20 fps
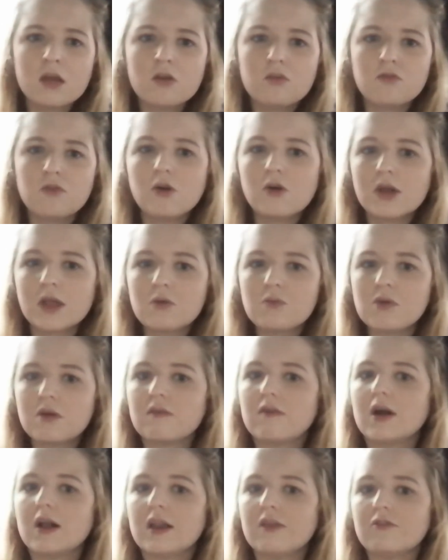vlogging where
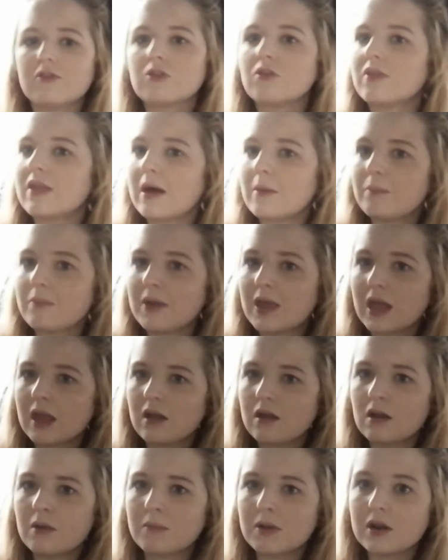I live's not that big,
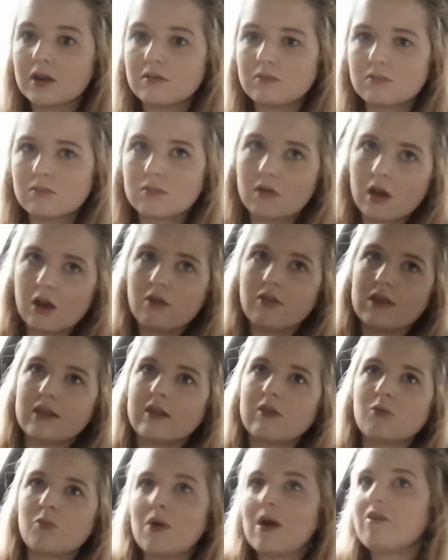and I mean, I, I know this
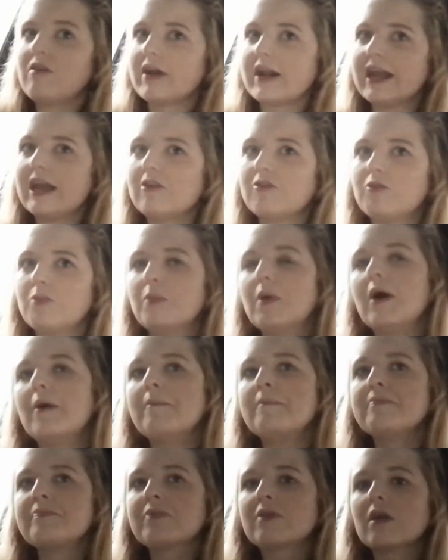isn't where I live, but
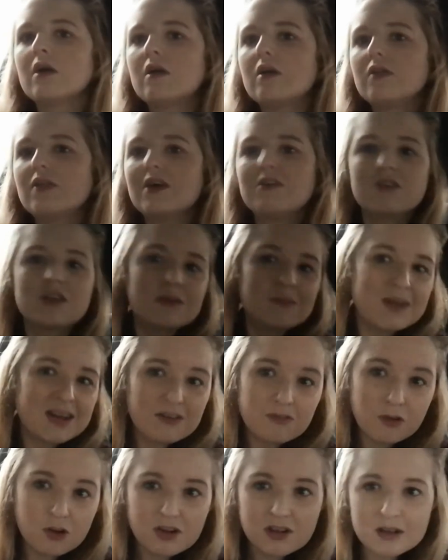there isn't many
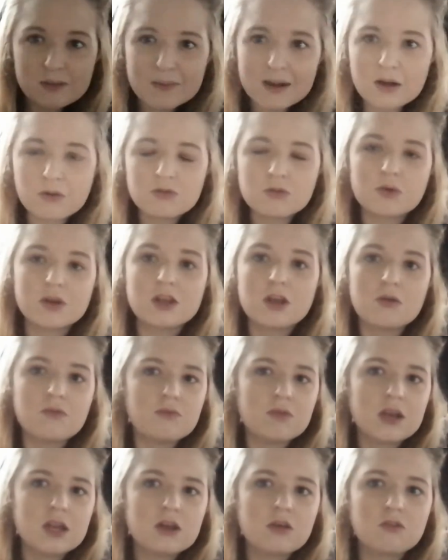vloggers about, so I don't
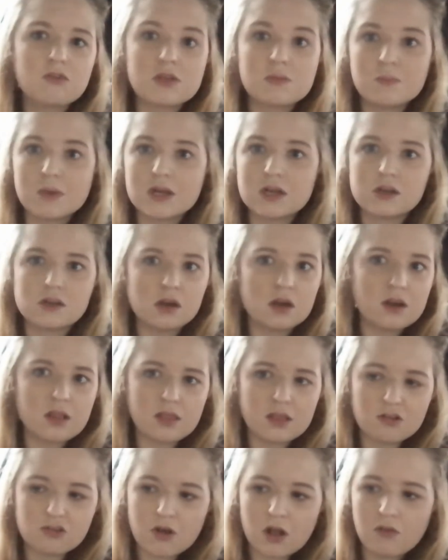really know if it's been done at
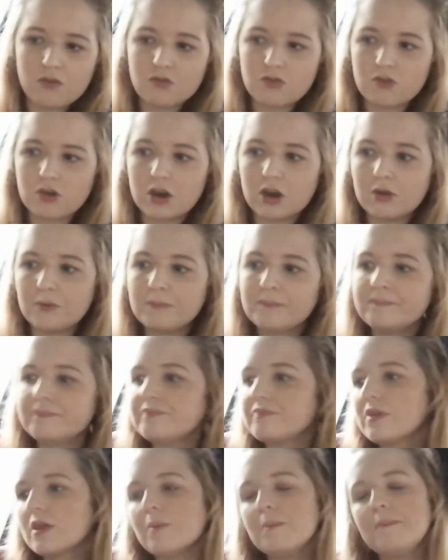this drive-through,
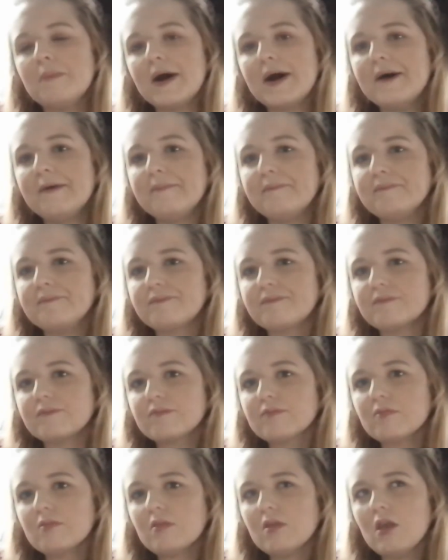but
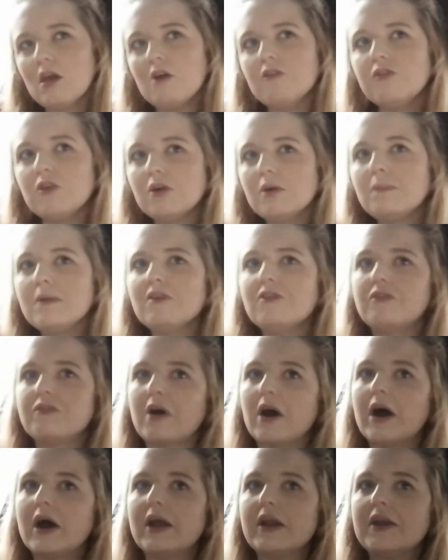I thought it'd be
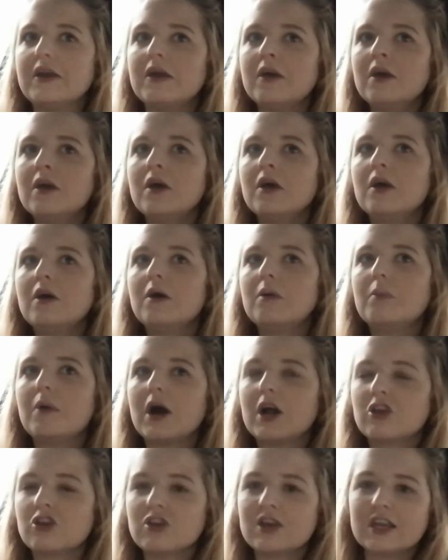fun, but
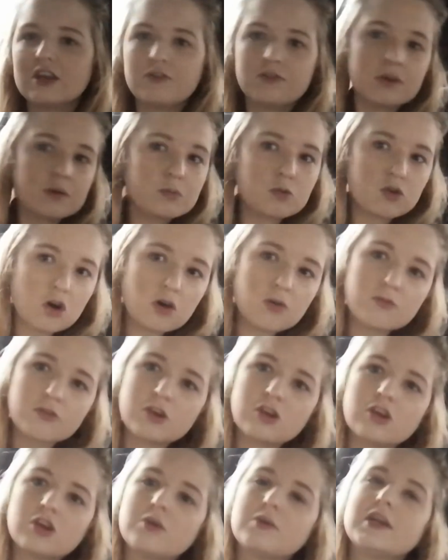I just need to feel more
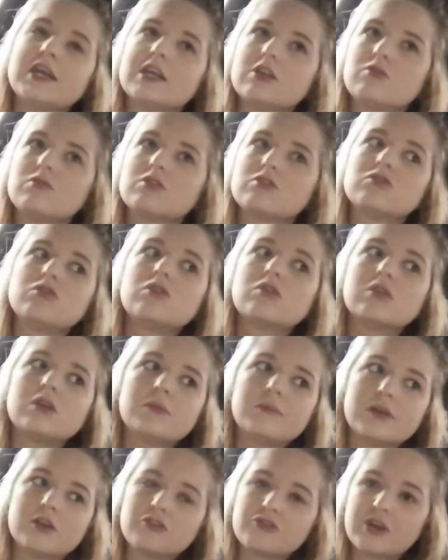confident doing it, so it's not going to
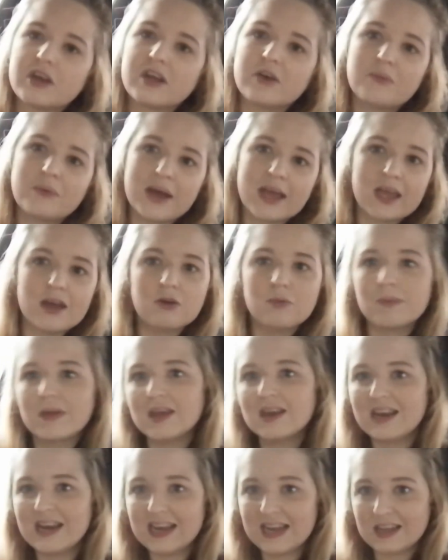be straight away, it'll be
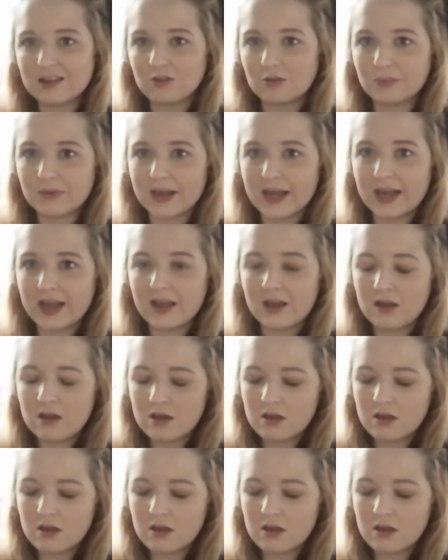in a little bit,